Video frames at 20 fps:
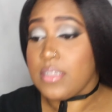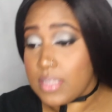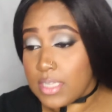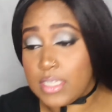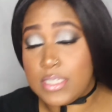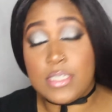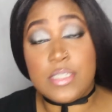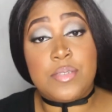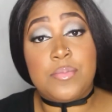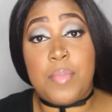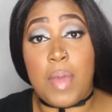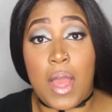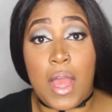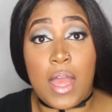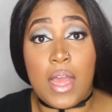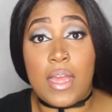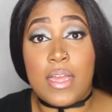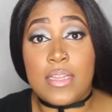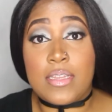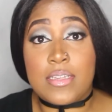This is
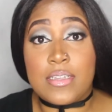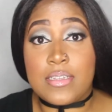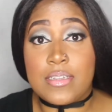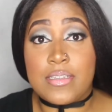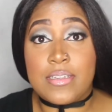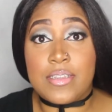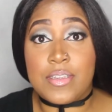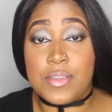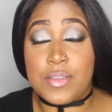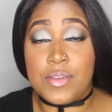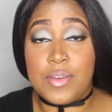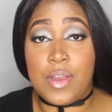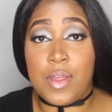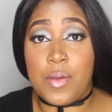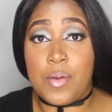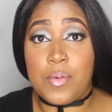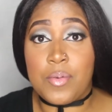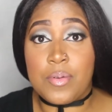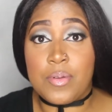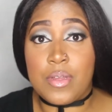my, you
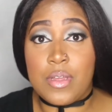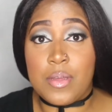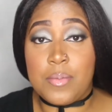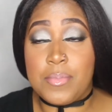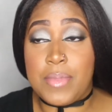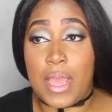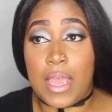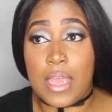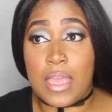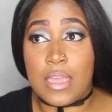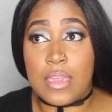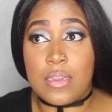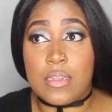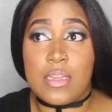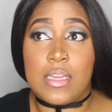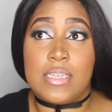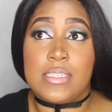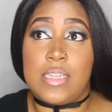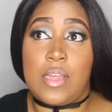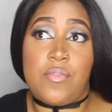know, update,
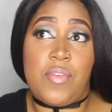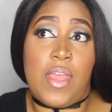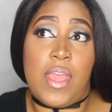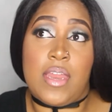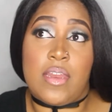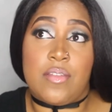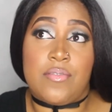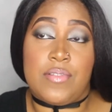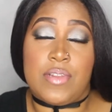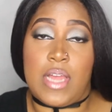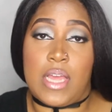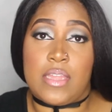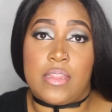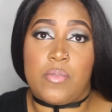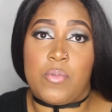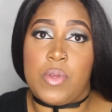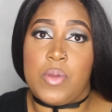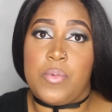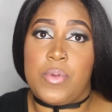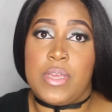because I've had it for like
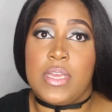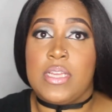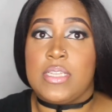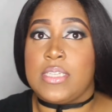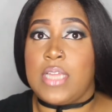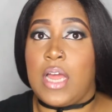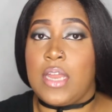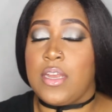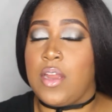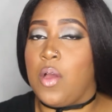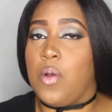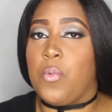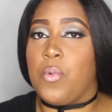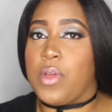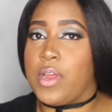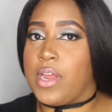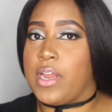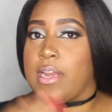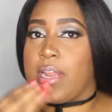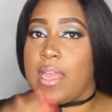3 weeks. I don't
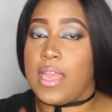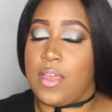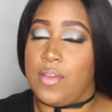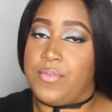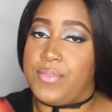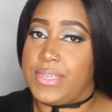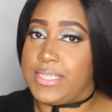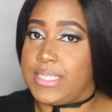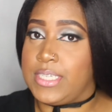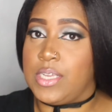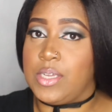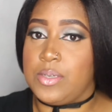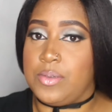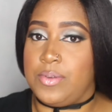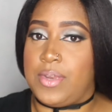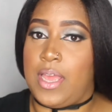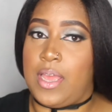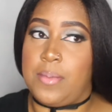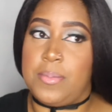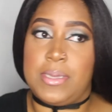wear it every single
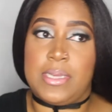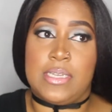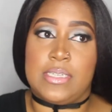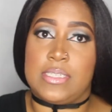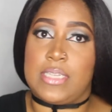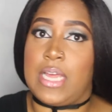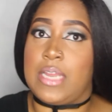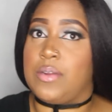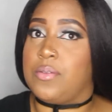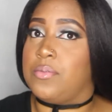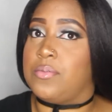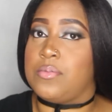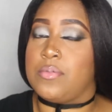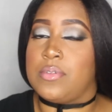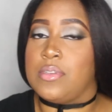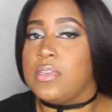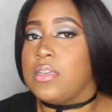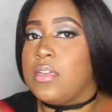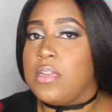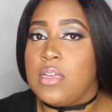day because I don't
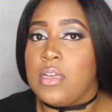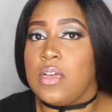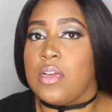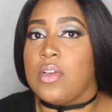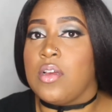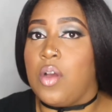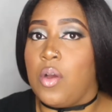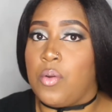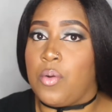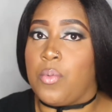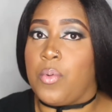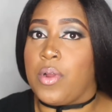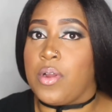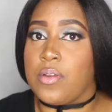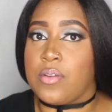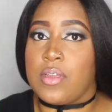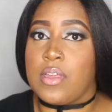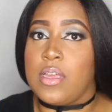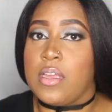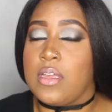go to
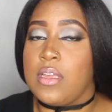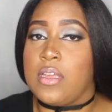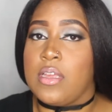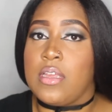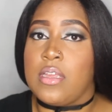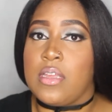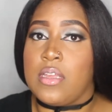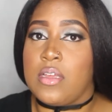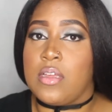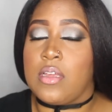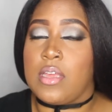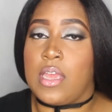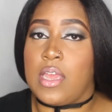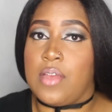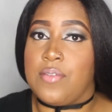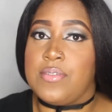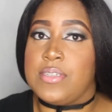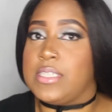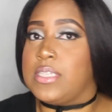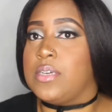work
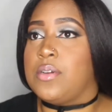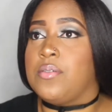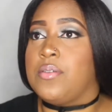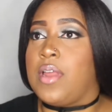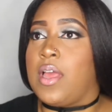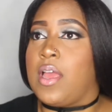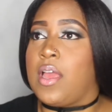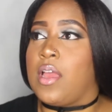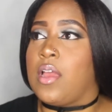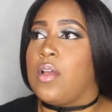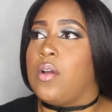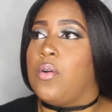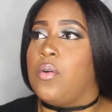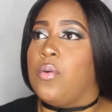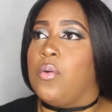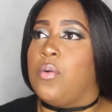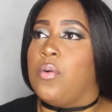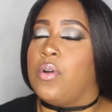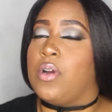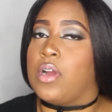every single day,
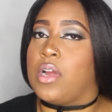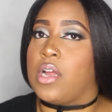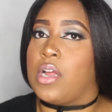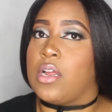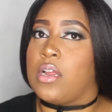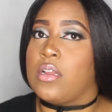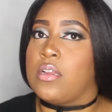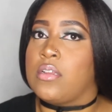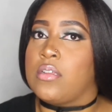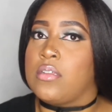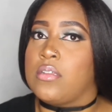or